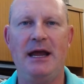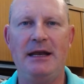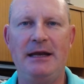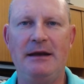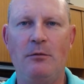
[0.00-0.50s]

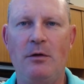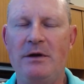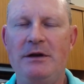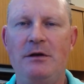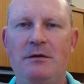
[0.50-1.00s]
And then what
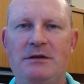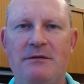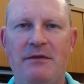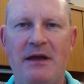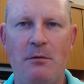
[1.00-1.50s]
we do is
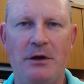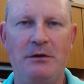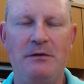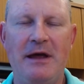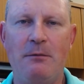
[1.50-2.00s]
if they want to
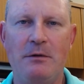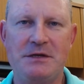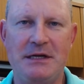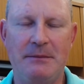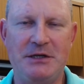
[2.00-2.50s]
do that, we'll
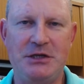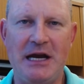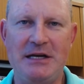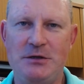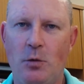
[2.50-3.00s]
send them a
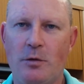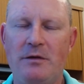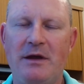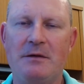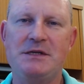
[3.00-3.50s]
change
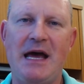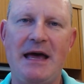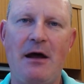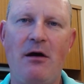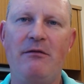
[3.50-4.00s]
order. They'll
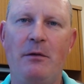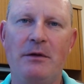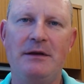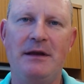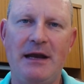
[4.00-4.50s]
sign off
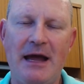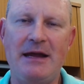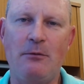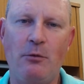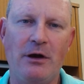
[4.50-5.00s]
on it that,
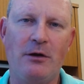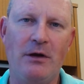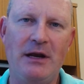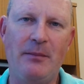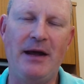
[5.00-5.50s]
hey, we
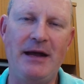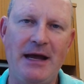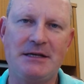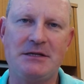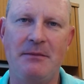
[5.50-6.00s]
agree to pay
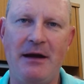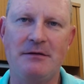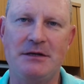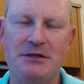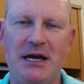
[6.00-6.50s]
X
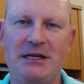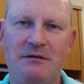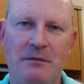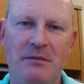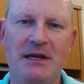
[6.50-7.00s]
amount to change
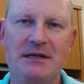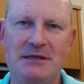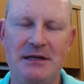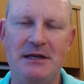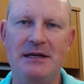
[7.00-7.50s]
from this
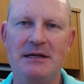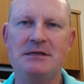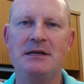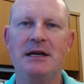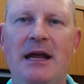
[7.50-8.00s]
to
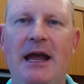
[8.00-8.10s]
this.